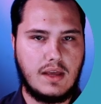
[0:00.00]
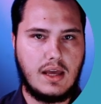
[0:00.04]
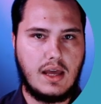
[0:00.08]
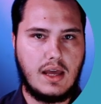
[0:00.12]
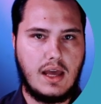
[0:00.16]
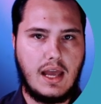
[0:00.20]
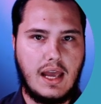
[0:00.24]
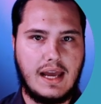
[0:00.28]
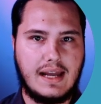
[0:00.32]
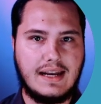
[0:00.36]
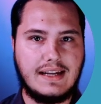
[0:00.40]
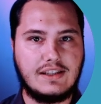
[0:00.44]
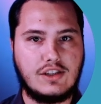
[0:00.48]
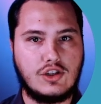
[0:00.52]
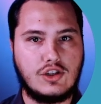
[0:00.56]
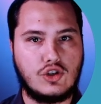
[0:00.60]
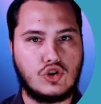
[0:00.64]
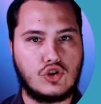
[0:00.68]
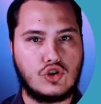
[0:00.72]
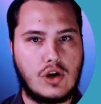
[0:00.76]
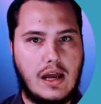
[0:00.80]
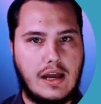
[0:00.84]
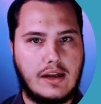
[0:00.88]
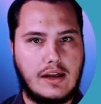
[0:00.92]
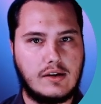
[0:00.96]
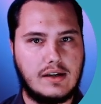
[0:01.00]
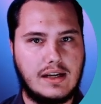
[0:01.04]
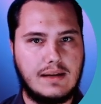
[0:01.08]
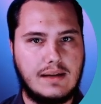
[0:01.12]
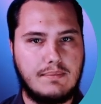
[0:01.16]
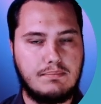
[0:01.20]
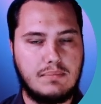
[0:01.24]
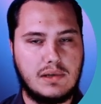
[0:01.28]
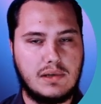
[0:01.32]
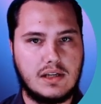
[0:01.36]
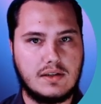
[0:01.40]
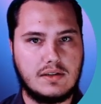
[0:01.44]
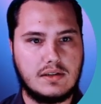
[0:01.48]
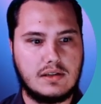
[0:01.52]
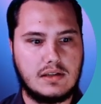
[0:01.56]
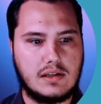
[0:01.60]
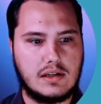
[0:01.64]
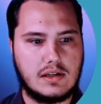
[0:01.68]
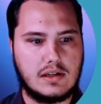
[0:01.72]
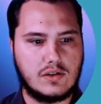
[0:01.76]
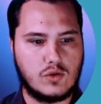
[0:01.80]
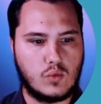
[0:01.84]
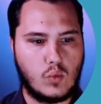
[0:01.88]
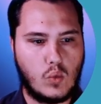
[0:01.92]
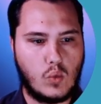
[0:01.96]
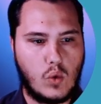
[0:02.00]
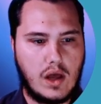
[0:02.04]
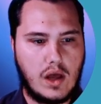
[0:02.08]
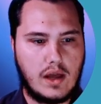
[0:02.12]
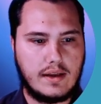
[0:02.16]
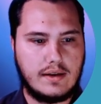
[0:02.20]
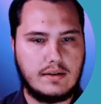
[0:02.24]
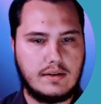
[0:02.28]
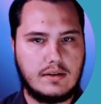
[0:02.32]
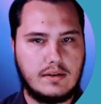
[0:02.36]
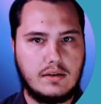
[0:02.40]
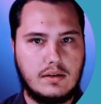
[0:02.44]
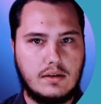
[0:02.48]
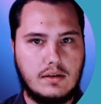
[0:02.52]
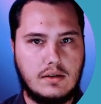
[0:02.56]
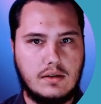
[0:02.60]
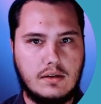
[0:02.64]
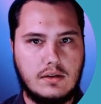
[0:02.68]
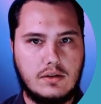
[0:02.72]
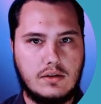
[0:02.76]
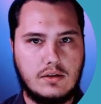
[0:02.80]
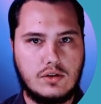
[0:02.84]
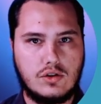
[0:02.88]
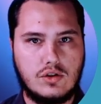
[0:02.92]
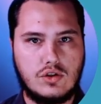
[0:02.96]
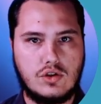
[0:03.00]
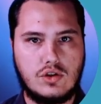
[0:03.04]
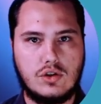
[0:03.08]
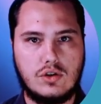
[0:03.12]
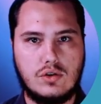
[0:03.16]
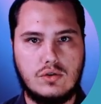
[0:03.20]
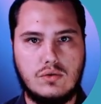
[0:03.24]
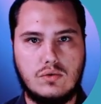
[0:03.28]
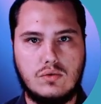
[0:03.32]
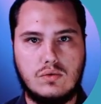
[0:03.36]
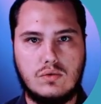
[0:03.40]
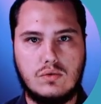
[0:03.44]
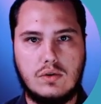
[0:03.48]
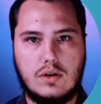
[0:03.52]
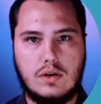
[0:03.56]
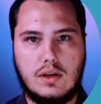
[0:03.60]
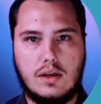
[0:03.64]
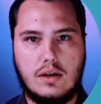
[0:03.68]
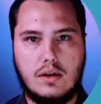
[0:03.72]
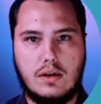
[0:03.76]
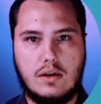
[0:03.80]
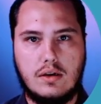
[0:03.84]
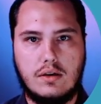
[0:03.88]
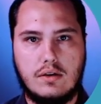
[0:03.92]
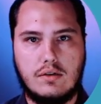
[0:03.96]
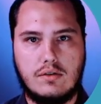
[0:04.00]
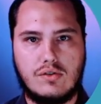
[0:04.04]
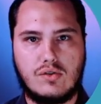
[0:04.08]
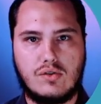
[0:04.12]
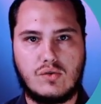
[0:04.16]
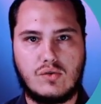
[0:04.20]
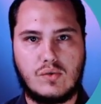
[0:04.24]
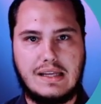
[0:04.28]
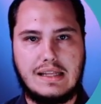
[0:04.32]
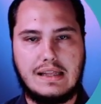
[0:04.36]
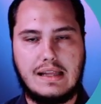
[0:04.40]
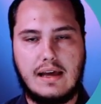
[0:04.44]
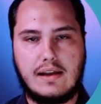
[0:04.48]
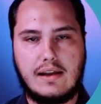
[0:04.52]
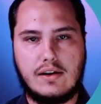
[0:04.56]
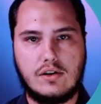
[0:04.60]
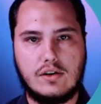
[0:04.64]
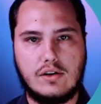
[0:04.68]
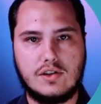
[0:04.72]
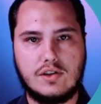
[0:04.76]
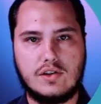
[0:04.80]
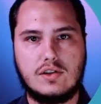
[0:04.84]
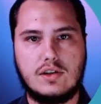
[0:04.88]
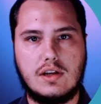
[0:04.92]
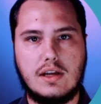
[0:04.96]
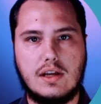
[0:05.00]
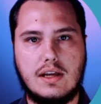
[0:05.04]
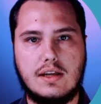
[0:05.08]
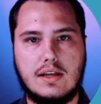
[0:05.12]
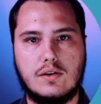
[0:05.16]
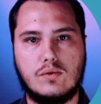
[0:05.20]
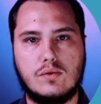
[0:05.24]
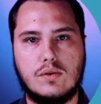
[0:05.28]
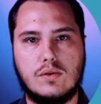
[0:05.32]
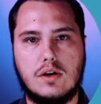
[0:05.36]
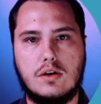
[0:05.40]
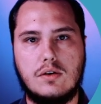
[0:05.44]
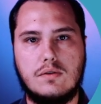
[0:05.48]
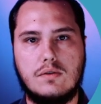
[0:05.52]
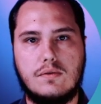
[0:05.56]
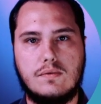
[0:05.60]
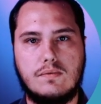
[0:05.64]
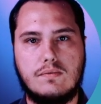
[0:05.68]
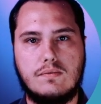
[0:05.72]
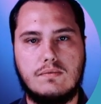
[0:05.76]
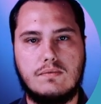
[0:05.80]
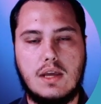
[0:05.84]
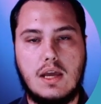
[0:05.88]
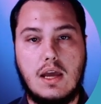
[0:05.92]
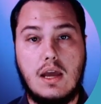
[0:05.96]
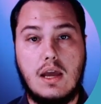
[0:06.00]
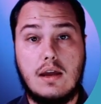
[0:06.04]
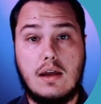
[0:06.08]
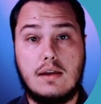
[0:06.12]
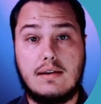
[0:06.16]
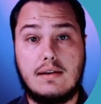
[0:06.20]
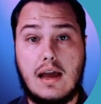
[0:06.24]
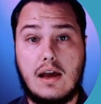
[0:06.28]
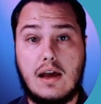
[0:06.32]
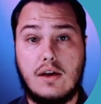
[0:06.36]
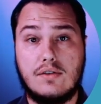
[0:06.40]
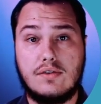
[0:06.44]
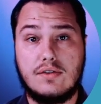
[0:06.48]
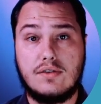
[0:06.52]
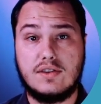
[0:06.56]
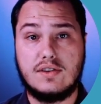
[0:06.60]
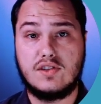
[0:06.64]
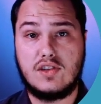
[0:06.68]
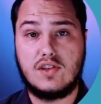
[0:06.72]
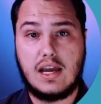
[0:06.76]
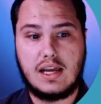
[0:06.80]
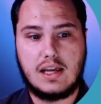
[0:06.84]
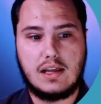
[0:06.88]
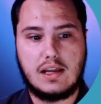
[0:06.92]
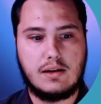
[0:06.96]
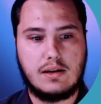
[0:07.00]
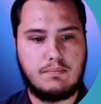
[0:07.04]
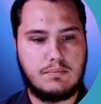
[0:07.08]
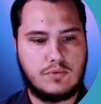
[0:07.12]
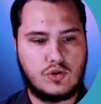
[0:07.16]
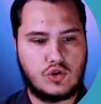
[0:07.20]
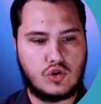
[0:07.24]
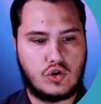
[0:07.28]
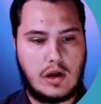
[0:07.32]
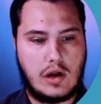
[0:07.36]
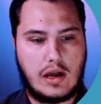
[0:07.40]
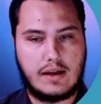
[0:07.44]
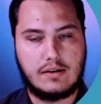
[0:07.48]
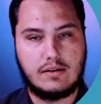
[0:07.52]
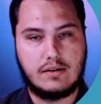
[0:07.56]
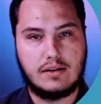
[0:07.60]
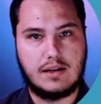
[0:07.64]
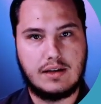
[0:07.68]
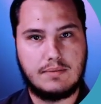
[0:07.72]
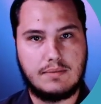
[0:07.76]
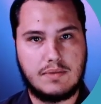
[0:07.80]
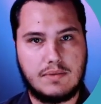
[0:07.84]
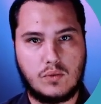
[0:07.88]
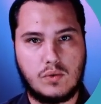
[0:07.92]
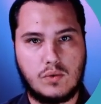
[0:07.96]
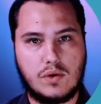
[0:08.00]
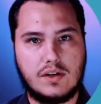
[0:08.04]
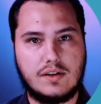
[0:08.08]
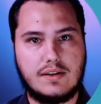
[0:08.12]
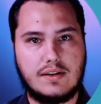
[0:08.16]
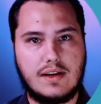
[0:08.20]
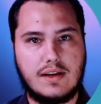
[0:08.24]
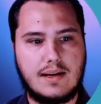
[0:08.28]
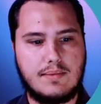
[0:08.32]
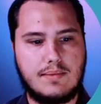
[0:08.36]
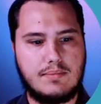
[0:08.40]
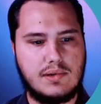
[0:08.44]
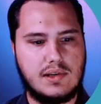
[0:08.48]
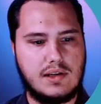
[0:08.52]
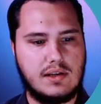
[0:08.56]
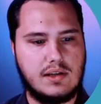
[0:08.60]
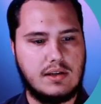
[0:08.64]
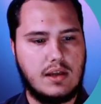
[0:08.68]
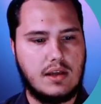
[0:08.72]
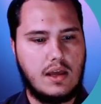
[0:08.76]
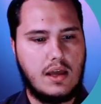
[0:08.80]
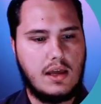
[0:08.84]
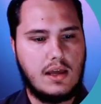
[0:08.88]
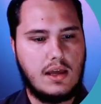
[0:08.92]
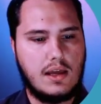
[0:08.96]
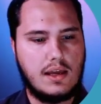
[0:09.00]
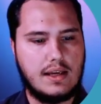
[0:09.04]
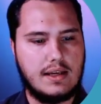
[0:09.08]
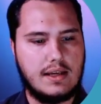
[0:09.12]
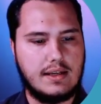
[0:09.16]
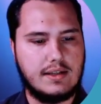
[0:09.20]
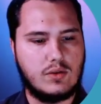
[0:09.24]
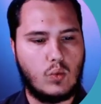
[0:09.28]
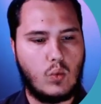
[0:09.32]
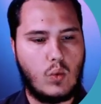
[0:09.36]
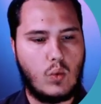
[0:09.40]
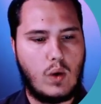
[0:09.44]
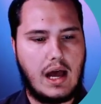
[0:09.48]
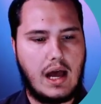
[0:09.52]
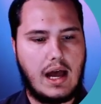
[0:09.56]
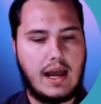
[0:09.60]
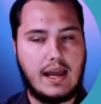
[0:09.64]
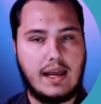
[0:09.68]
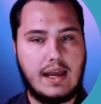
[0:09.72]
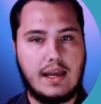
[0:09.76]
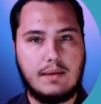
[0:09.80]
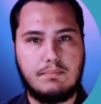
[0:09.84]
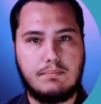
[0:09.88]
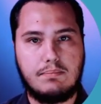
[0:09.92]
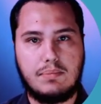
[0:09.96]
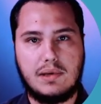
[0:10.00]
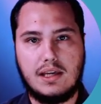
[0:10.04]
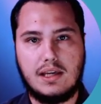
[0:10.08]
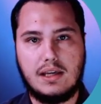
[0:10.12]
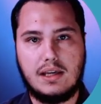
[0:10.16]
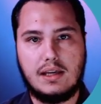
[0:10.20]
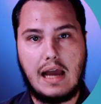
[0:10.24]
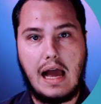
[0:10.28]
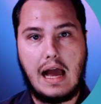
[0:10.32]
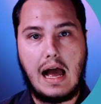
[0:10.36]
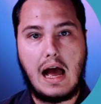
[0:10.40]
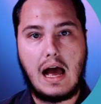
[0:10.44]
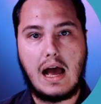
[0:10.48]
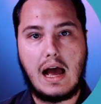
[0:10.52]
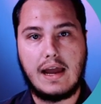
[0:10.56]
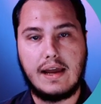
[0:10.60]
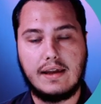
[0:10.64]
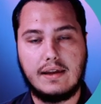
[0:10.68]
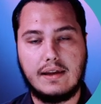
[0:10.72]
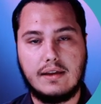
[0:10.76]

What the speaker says: and it's a trigram because there's 1, 2, 3 letters in a row. Now, the second trigram in the word typing is YPI.